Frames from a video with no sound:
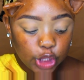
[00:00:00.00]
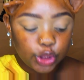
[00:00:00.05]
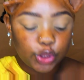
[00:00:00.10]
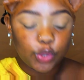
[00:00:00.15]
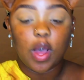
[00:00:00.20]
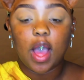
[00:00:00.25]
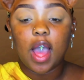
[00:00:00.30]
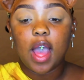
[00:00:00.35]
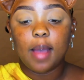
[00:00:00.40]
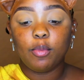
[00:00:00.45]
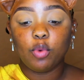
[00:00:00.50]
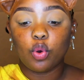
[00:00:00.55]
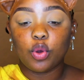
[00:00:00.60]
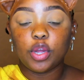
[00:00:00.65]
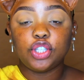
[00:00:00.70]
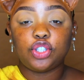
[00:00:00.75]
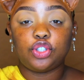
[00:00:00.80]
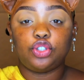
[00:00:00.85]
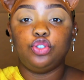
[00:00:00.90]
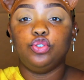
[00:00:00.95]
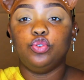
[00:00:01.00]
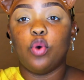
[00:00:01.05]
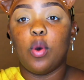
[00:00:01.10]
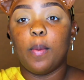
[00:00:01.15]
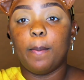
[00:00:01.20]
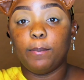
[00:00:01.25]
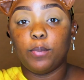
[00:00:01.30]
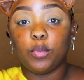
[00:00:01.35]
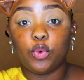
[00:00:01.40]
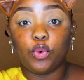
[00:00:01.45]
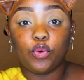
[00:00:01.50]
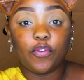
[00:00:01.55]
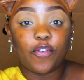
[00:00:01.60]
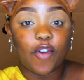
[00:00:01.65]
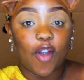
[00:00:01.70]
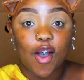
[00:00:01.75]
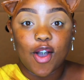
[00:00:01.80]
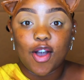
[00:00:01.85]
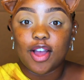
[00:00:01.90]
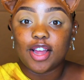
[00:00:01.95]
So I'm going to
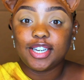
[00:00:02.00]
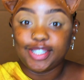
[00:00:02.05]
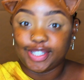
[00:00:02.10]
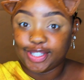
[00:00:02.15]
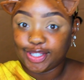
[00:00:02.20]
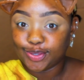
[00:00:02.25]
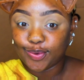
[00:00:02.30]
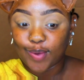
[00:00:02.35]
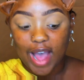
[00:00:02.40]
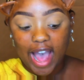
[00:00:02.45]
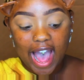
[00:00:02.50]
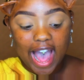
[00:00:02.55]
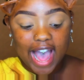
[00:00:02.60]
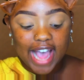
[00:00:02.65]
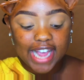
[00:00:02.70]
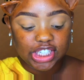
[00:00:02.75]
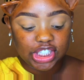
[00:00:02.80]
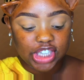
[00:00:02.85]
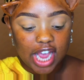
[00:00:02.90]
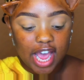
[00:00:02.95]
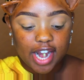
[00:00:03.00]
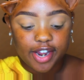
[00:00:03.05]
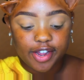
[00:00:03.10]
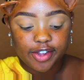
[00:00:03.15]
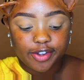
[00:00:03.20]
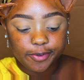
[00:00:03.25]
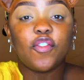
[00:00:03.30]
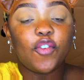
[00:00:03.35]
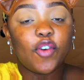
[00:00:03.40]
move on to eyeshadow.